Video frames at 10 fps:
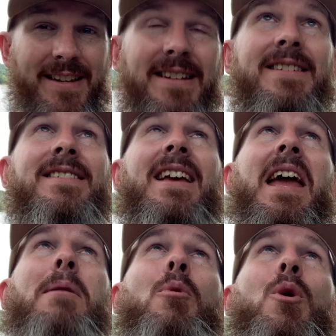This is
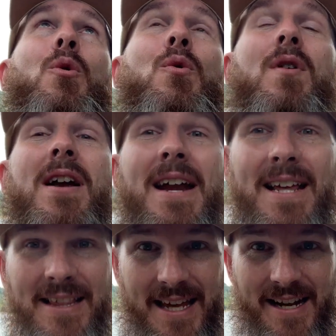a
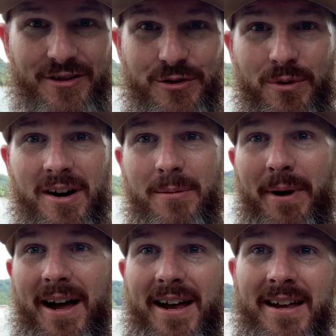pretty lake surrounded
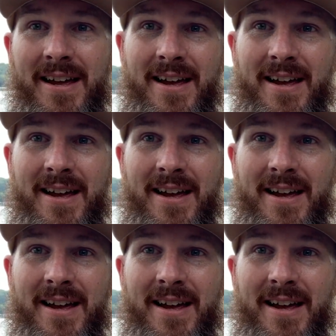by